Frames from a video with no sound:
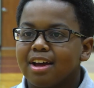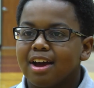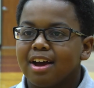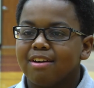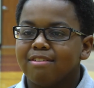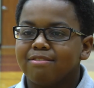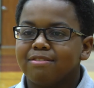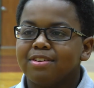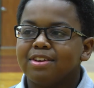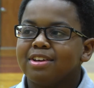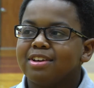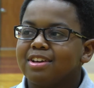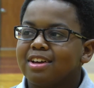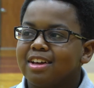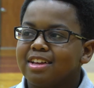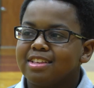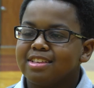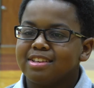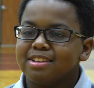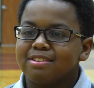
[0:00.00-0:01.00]
i feel
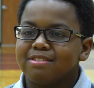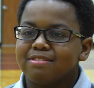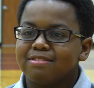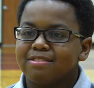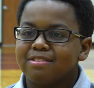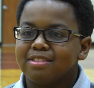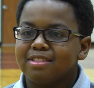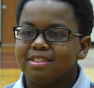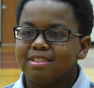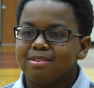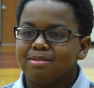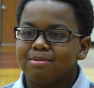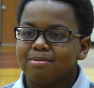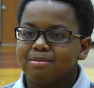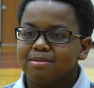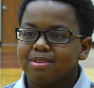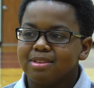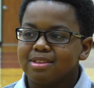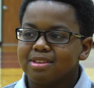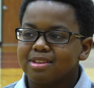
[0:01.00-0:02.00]
as if
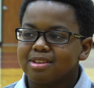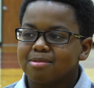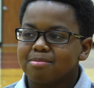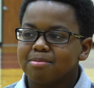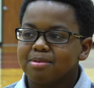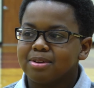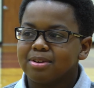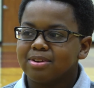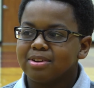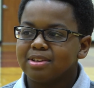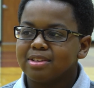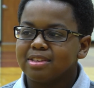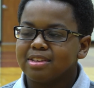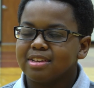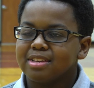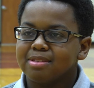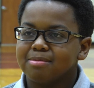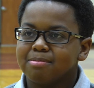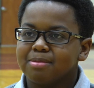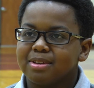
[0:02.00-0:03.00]
this experience
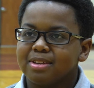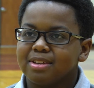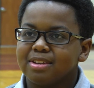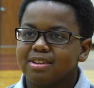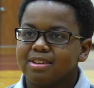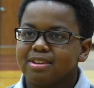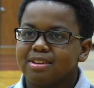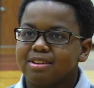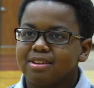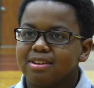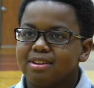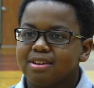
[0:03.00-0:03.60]
has been